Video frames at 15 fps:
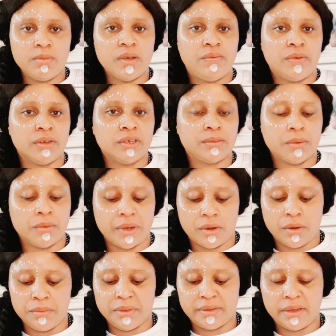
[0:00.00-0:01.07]
For those people who
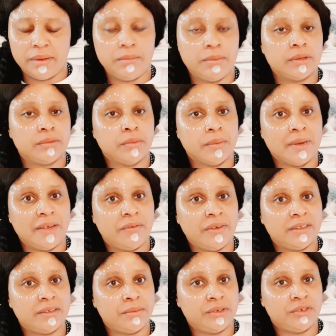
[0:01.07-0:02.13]
come and say, boss mom, they
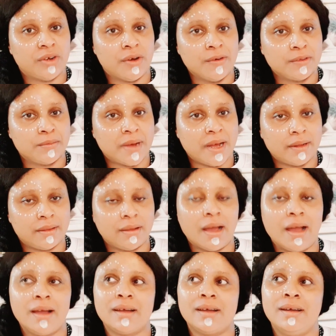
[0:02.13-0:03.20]
face spiritual husband
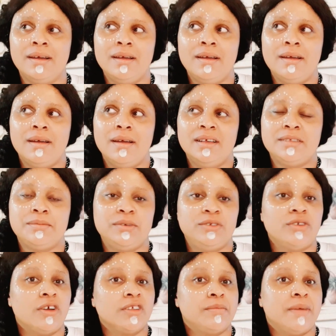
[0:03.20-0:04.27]
attack.
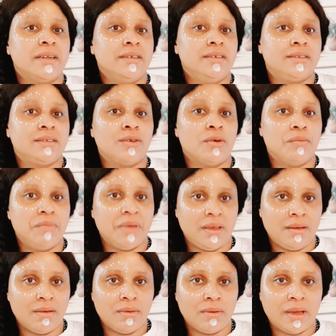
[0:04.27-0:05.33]
Spiritual husband, they disturb
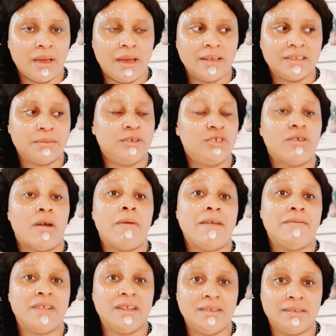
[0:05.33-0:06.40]
me. Okay, spiritual
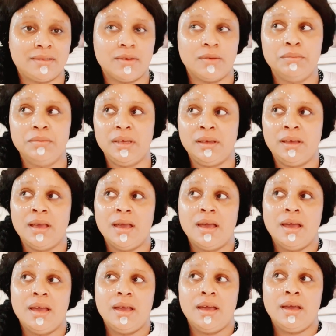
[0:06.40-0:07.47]
wife, they disturb me.
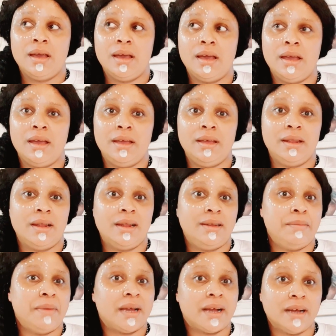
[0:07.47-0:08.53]
And
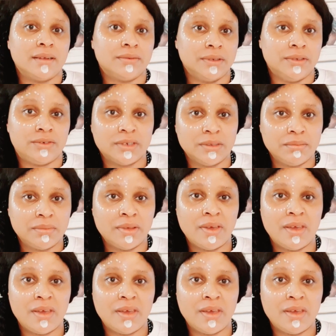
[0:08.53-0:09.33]
they make out for dream.